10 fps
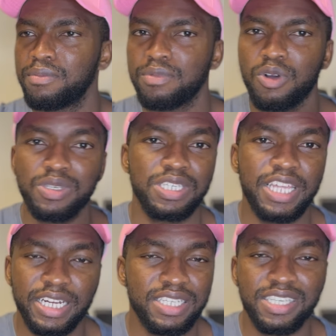
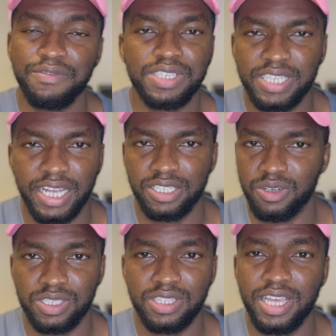consider the service charge,
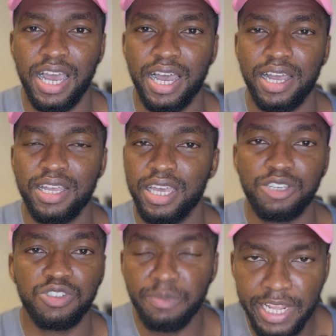because they are
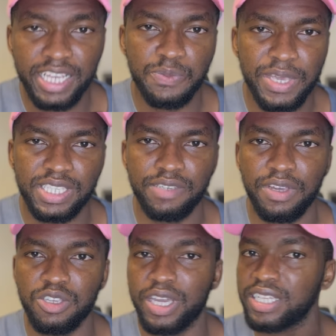extremely expensive
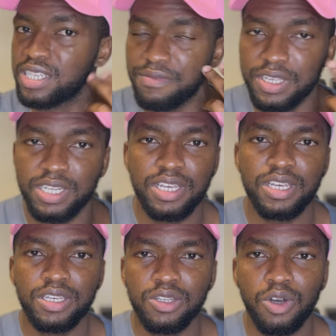and you can't even,
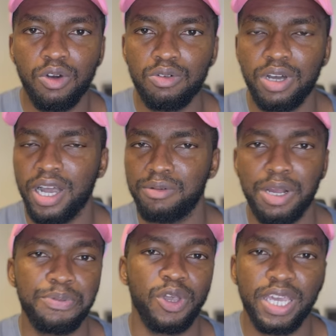you know,
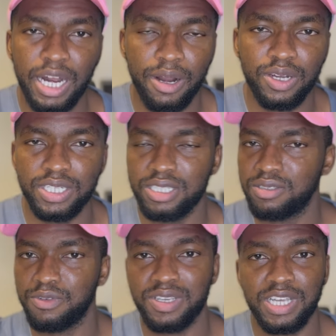wrap your head around it.
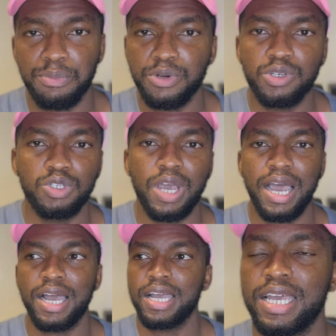For example, you
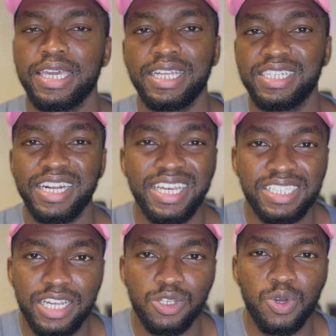are getting an
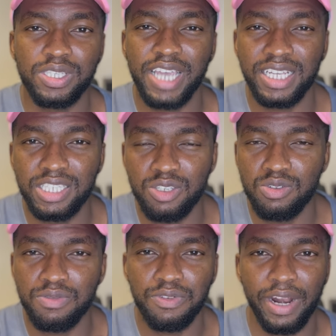agent who is charging
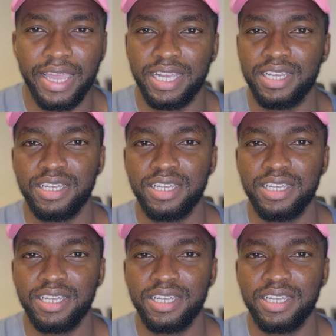you for like